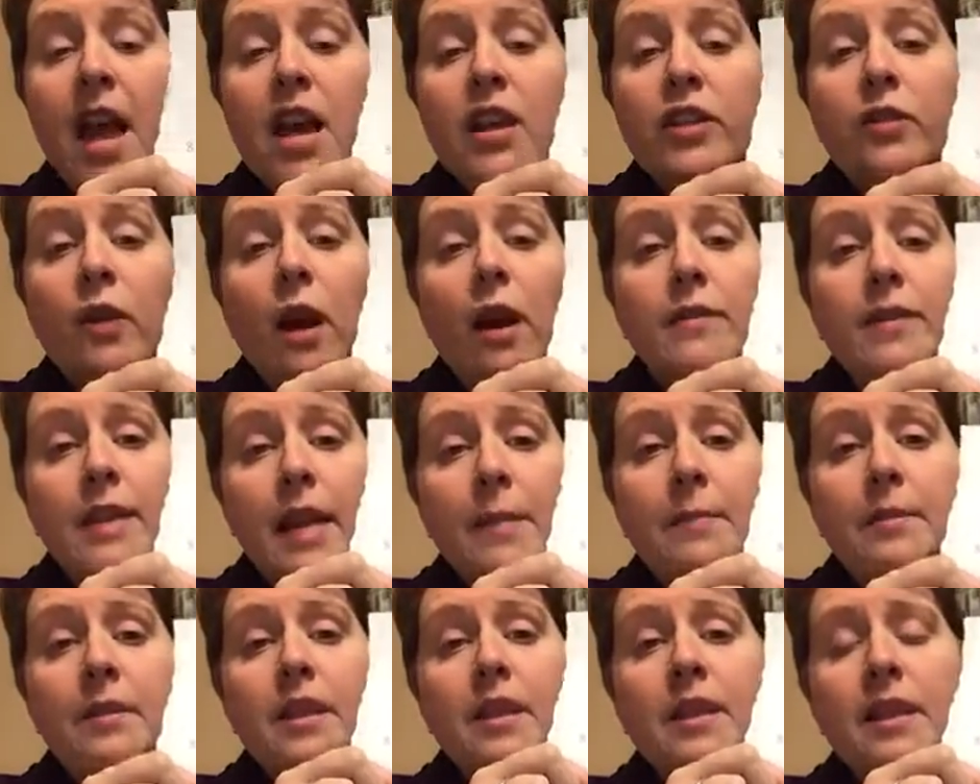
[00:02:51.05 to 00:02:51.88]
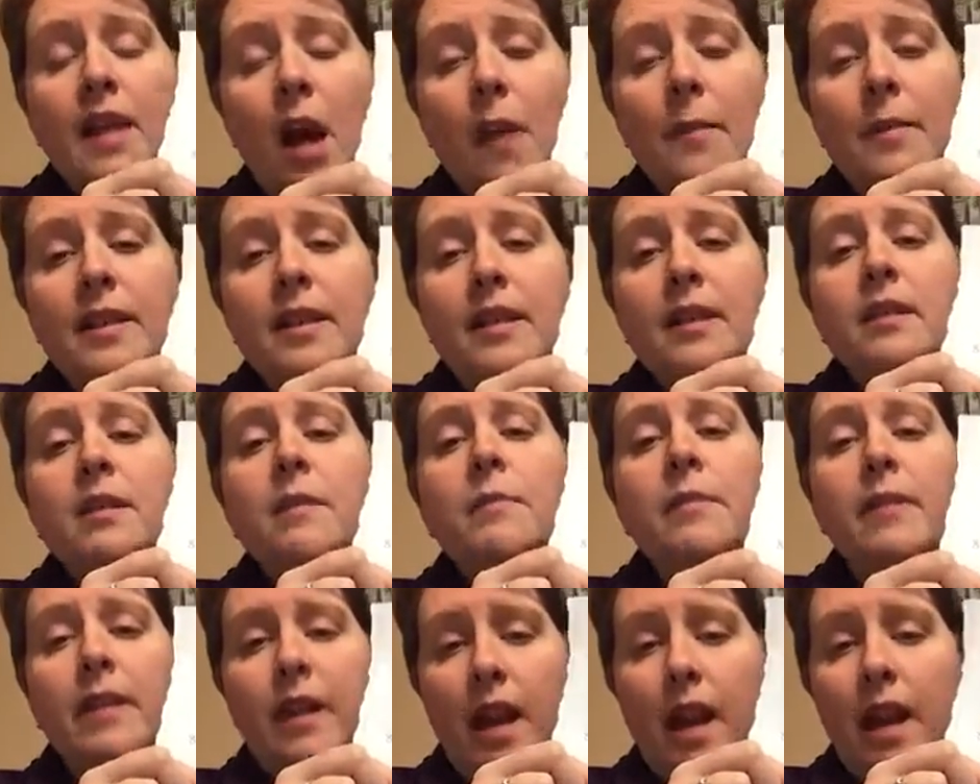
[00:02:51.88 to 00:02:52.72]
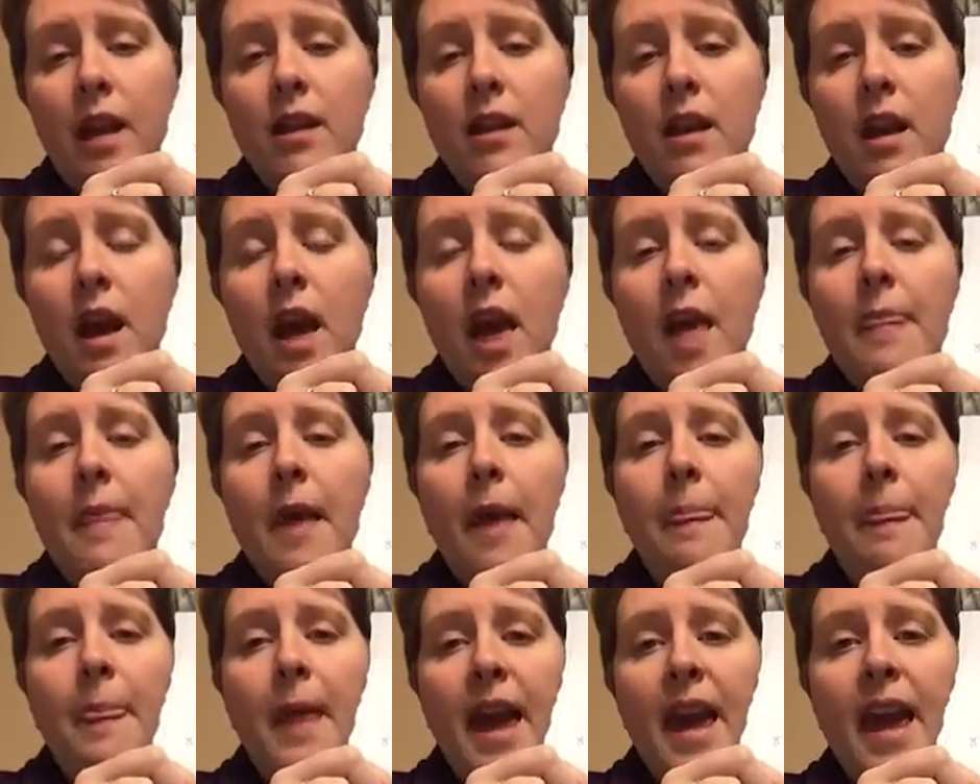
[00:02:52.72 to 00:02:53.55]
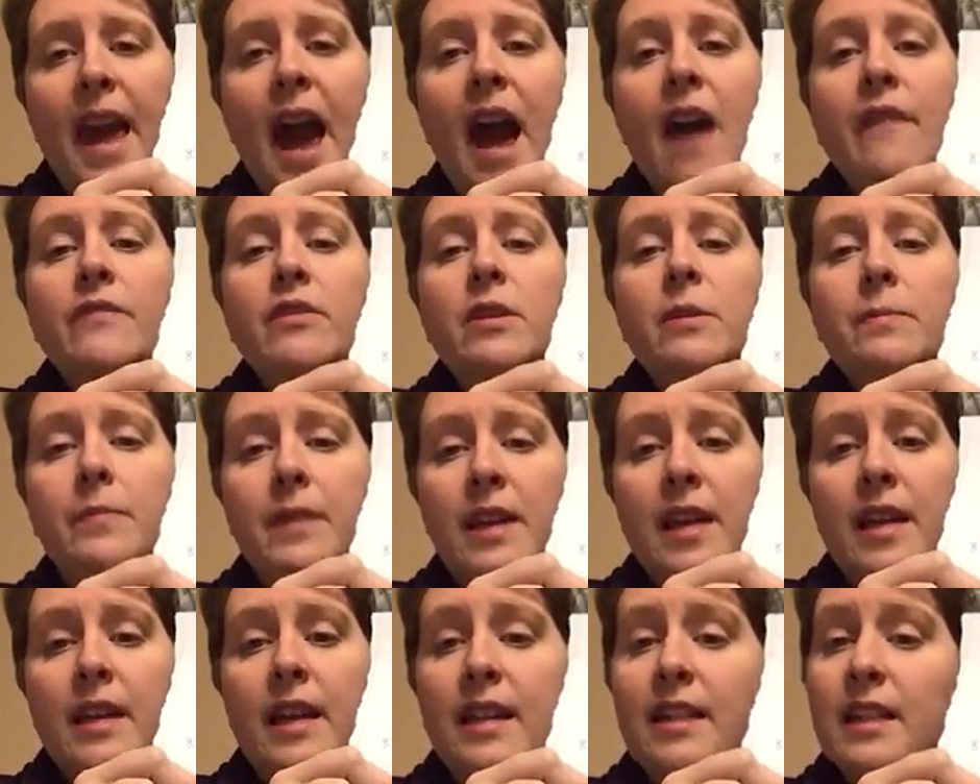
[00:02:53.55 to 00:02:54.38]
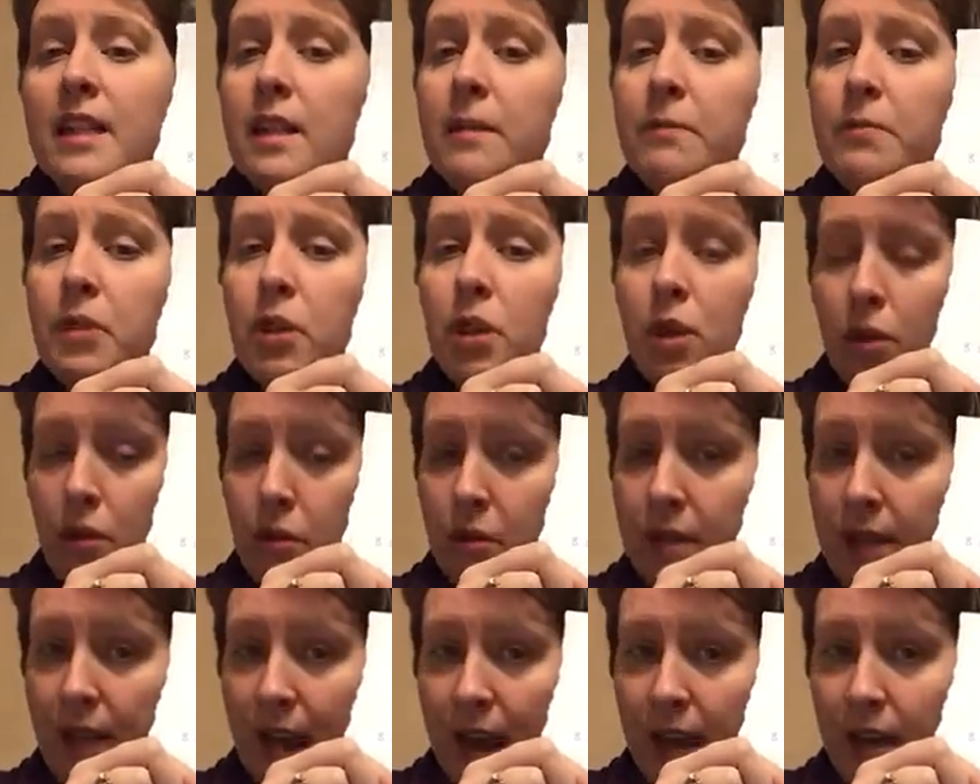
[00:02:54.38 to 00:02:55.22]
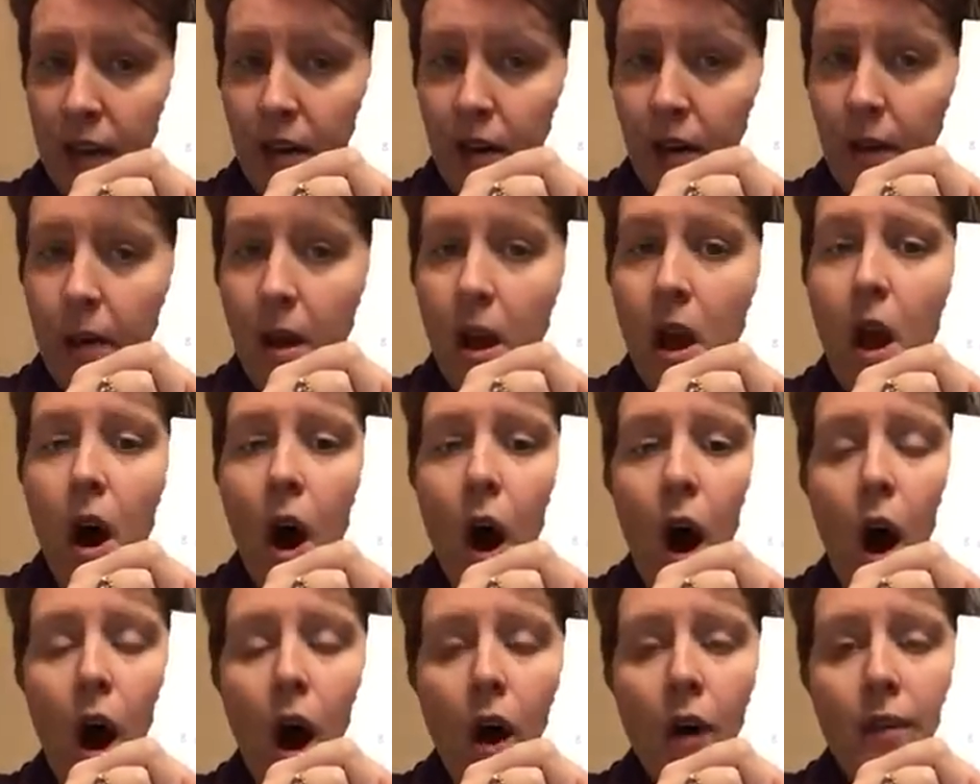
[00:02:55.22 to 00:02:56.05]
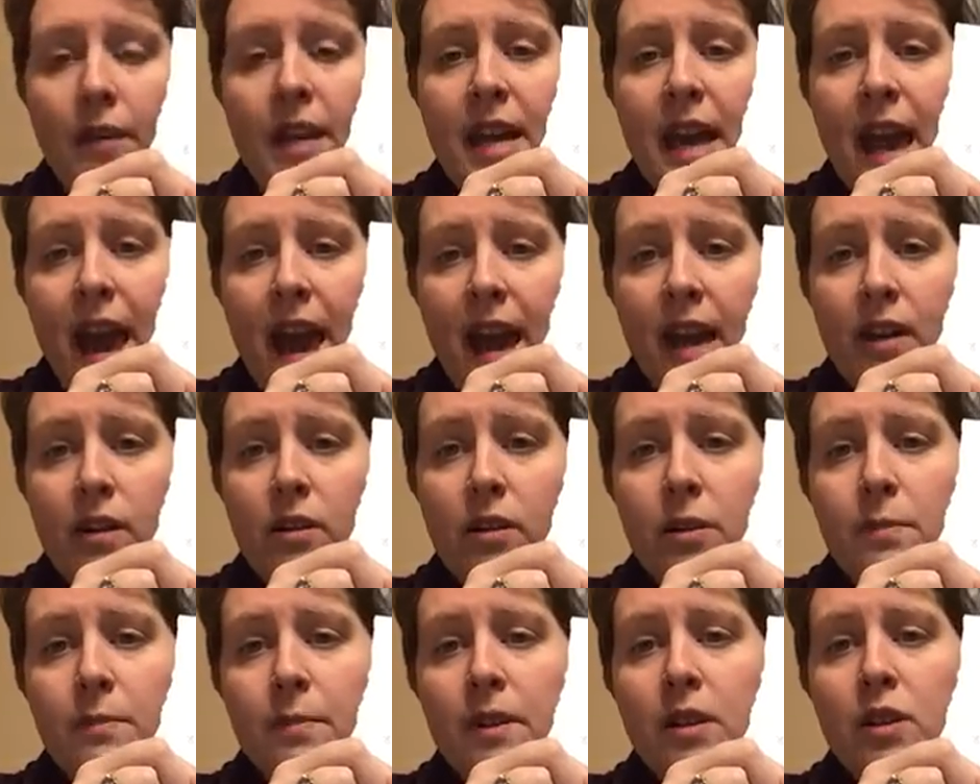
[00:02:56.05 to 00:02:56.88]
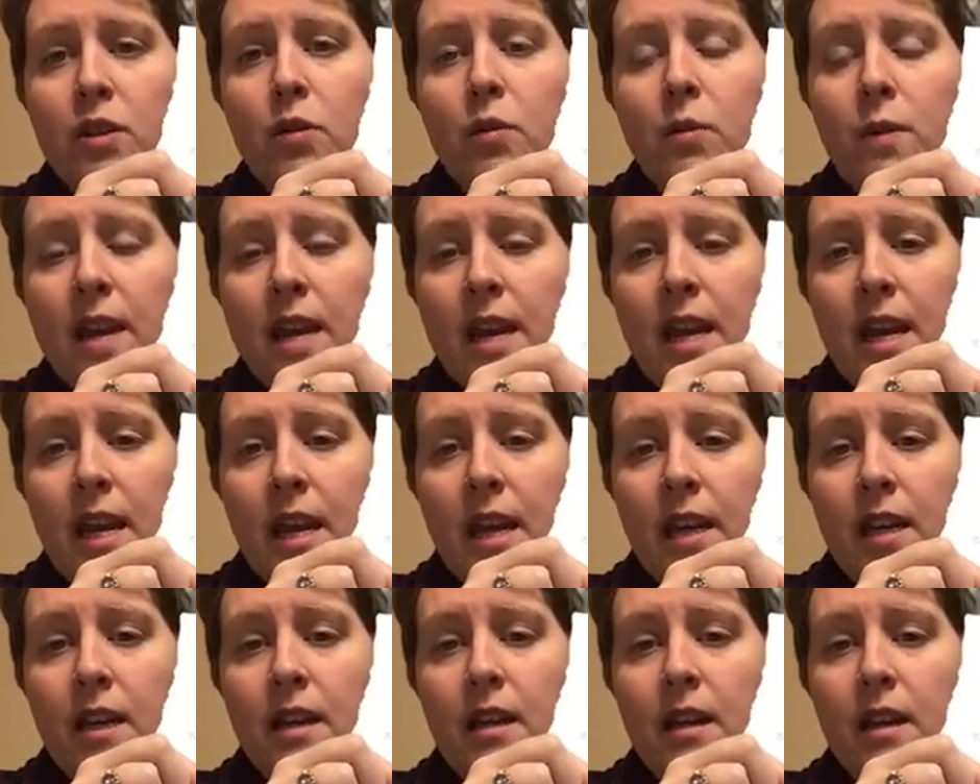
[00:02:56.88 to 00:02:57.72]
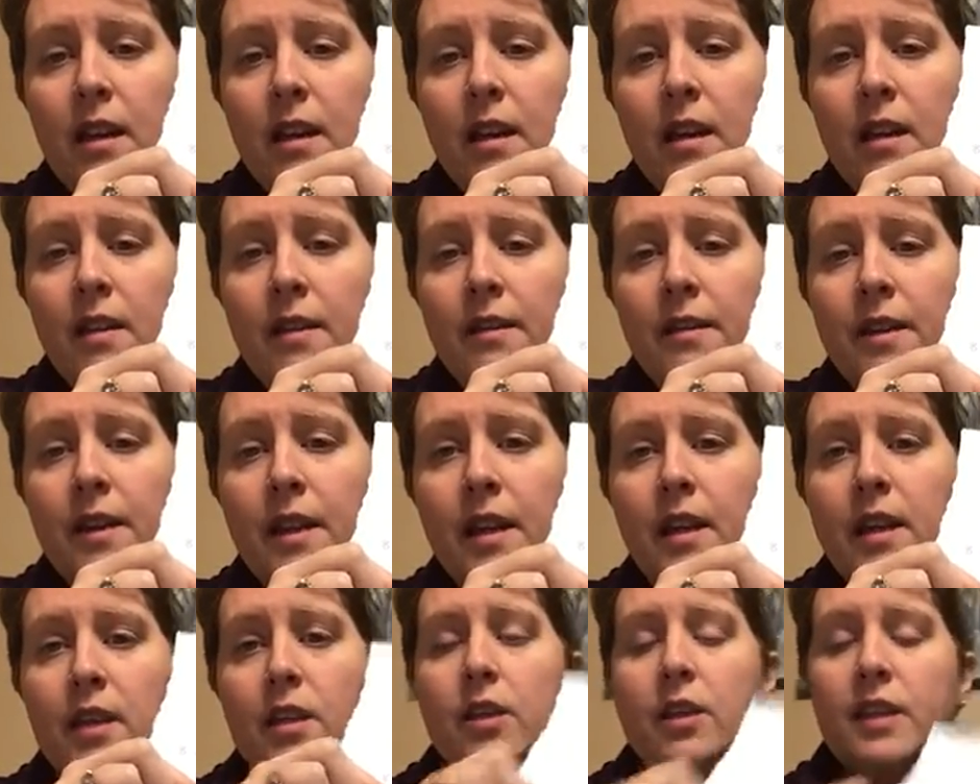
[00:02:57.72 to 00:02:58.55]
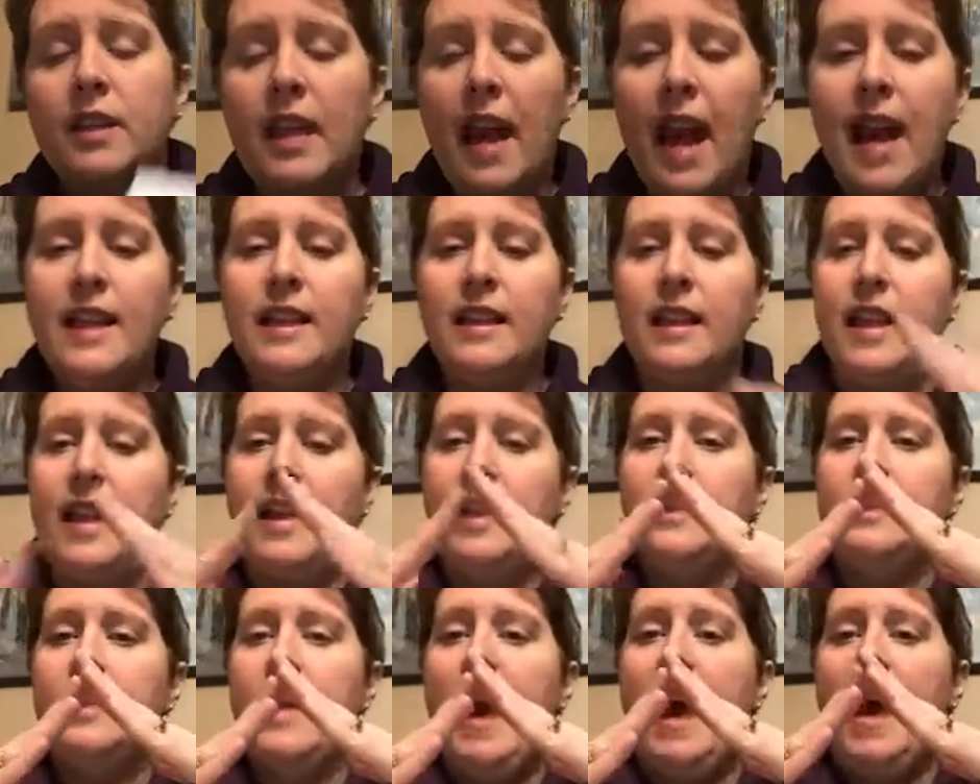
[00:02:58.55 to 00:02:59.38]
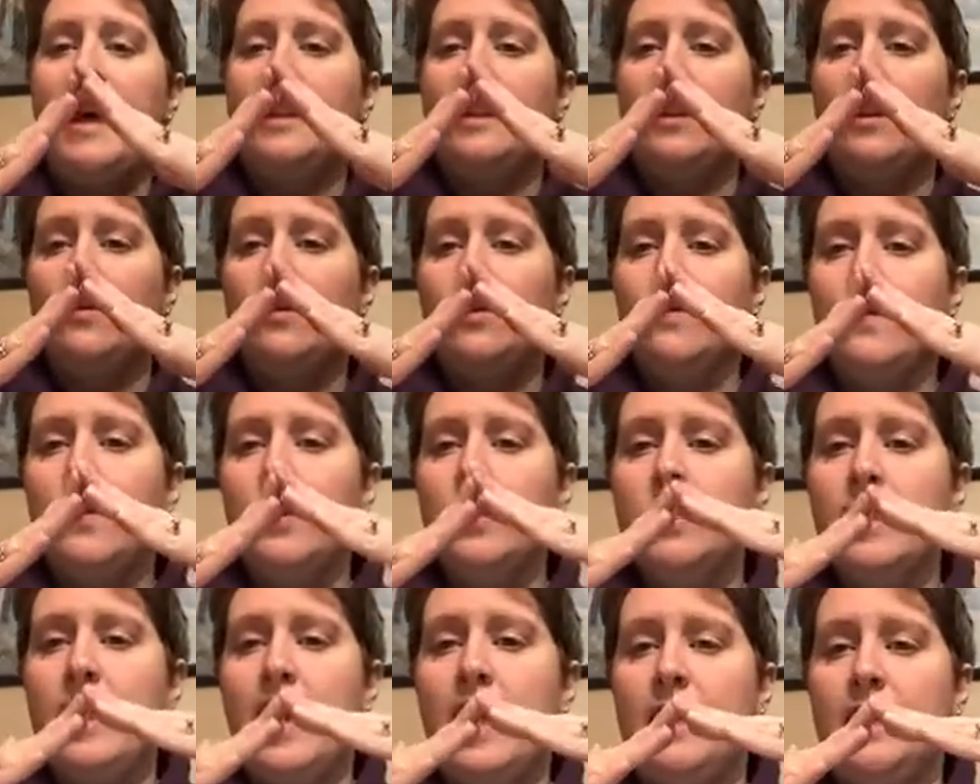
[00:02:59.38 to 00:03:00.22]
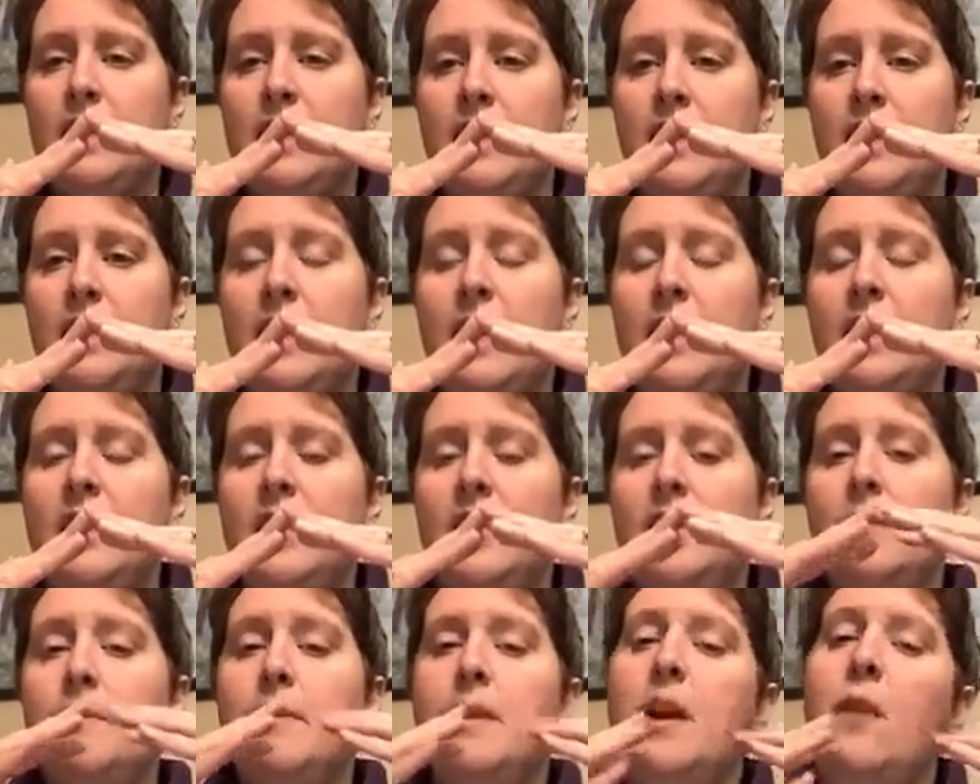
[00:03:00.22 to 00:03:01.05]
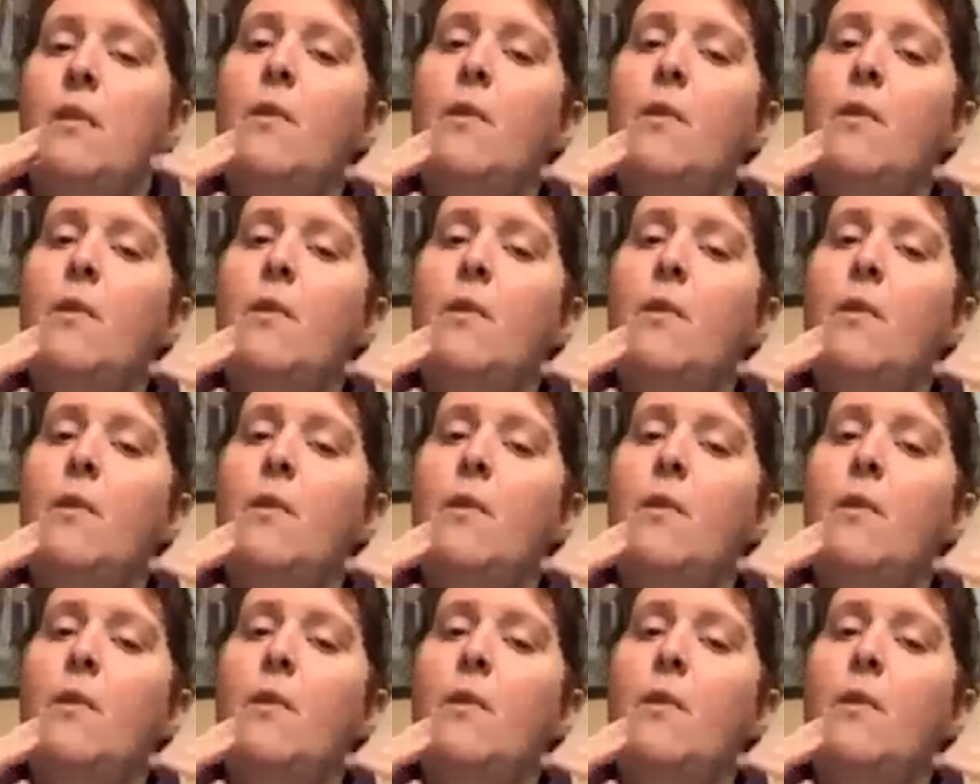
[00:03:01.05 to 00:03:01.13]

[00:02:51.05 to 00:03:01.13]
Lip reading: So I was able to tell Mrs. LaPlante that they have to be, that's an obtuse angle, all the angles between the side lengths at those vertexes need to be